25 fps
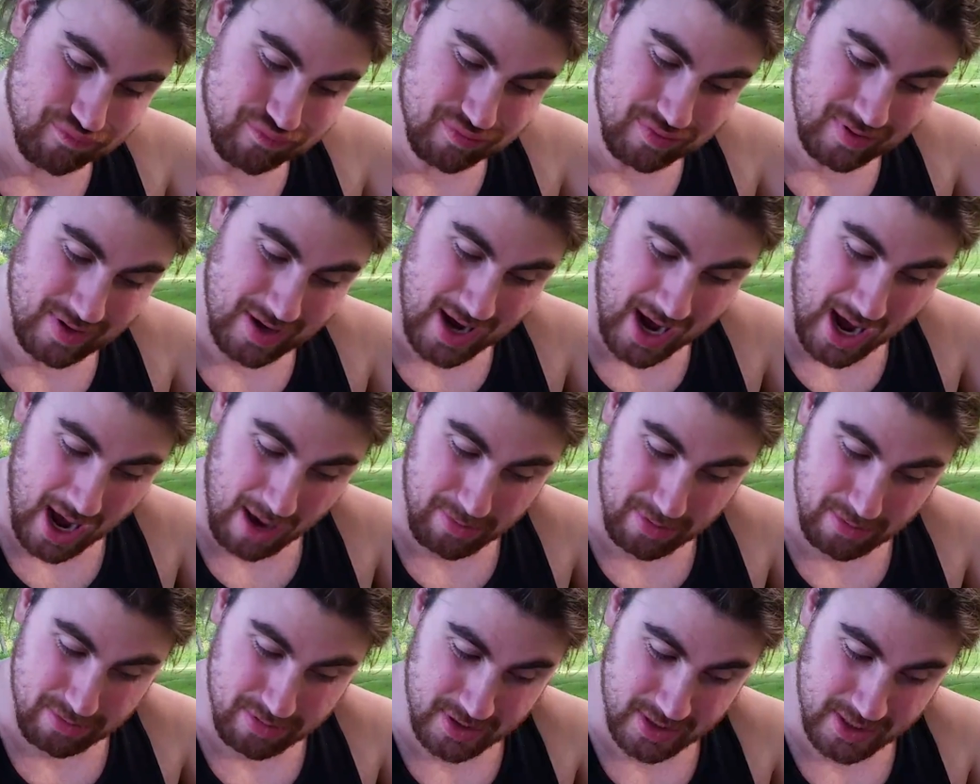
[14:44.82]

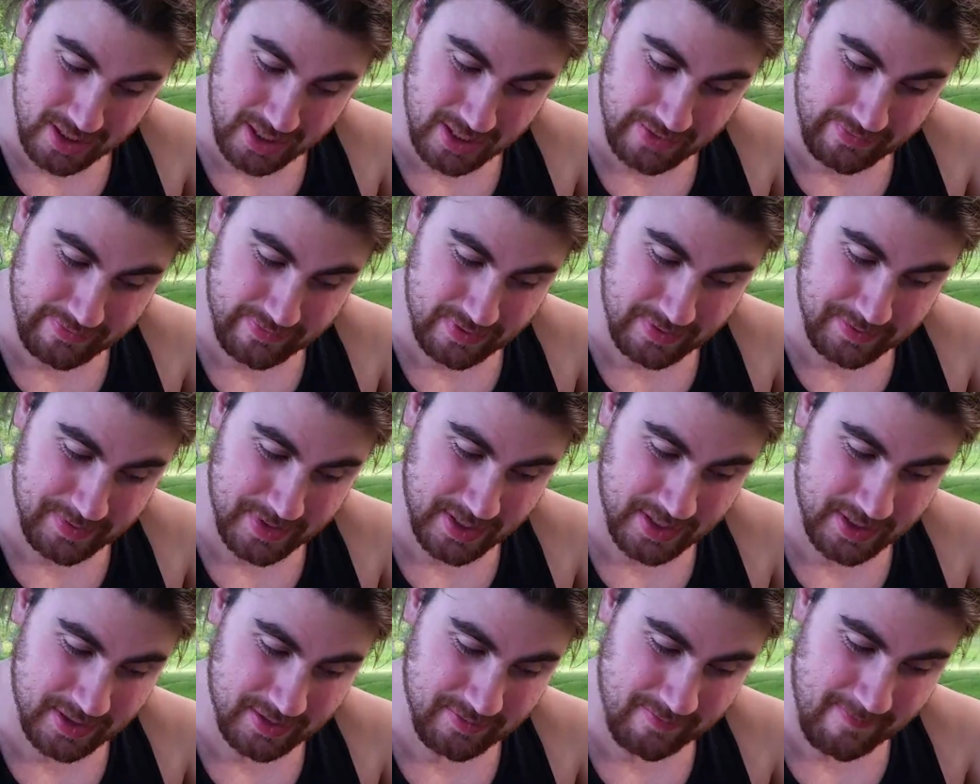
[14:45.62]
probably it for
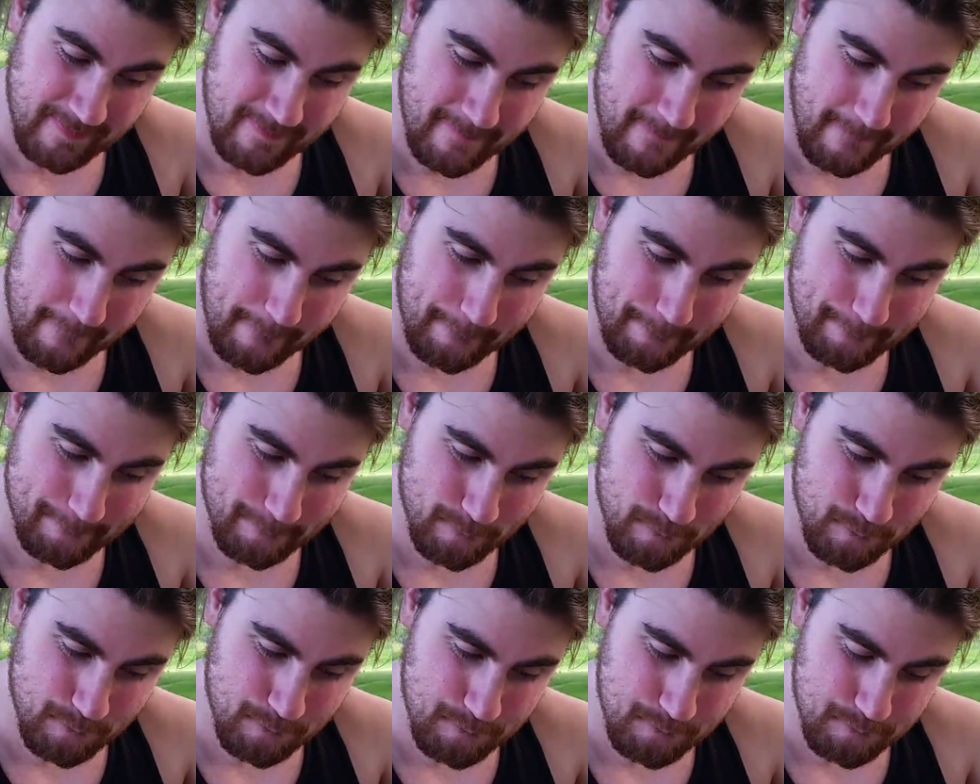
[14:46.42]
me.
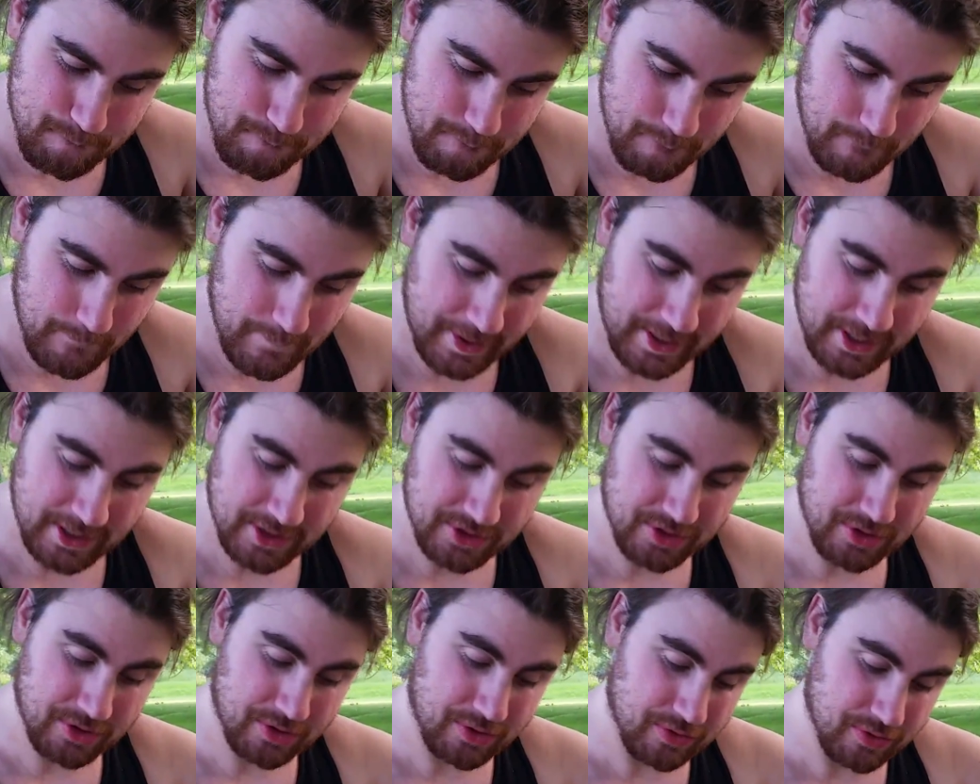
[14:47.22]

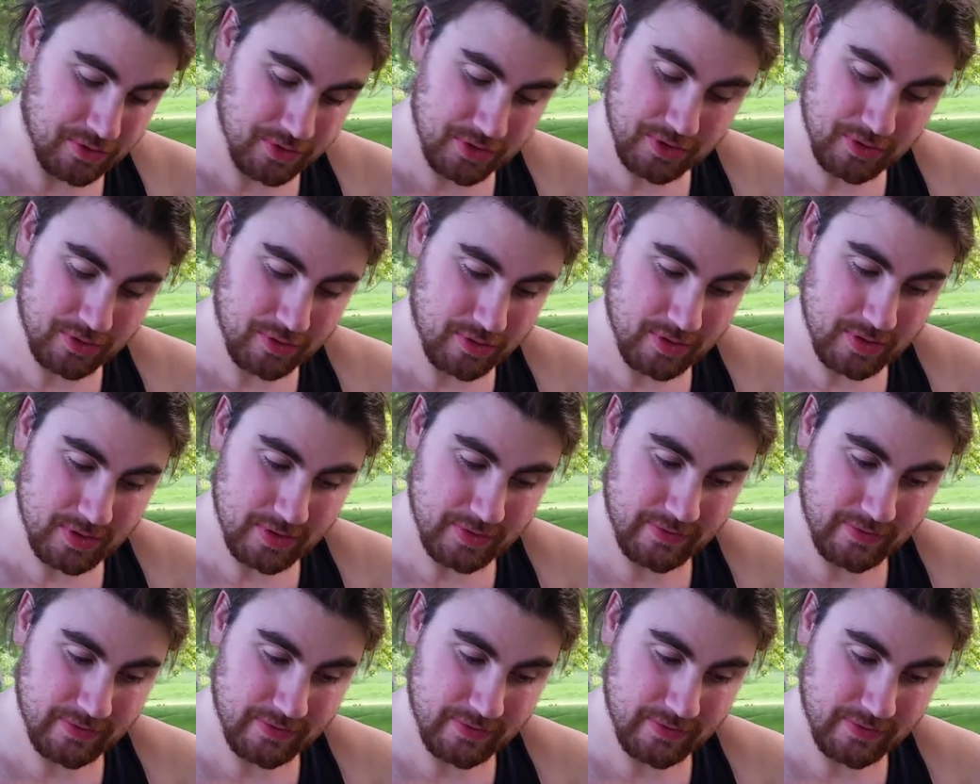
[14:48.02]
Because The Crew.